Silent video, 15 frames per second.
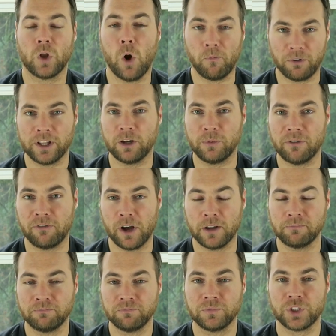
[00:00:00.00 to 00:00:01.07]
Hopefully it'll be fun.
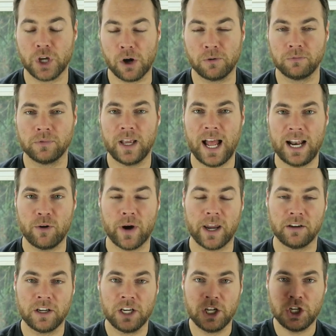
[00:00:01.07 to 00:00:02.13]
So, anyway,
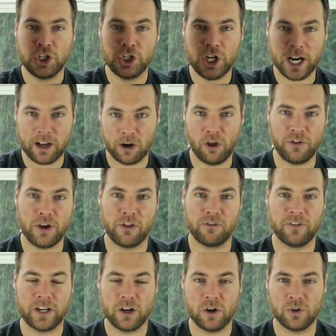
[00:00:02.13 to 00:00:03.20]
check out all the other
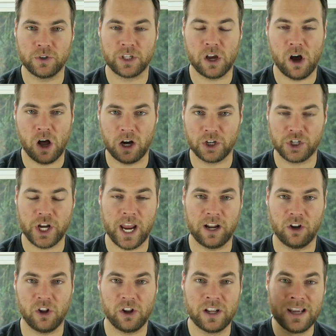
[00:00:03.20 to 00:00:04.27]
videos on our
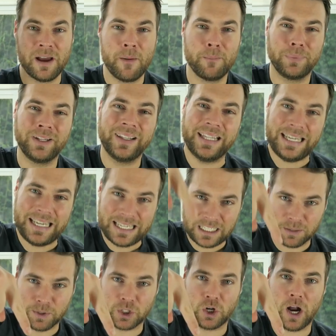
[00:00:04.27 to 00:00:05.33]
channel. Please
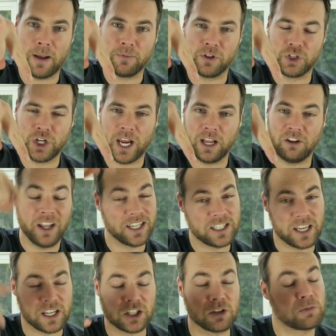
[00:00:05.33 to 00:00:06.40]
subscribe to the channel. Like I
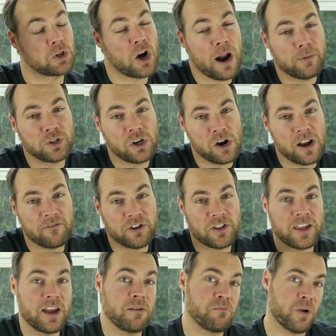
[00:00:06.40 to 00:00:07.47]
said, subscribers aren't
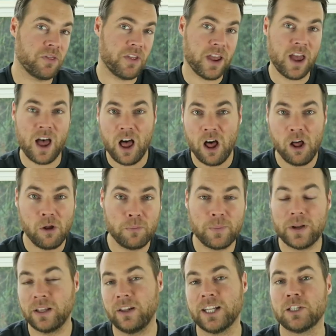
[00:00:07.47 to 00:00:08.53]
everything, but they help,
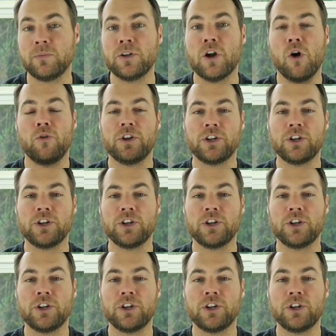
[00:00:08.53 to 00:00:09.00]
and it lets me know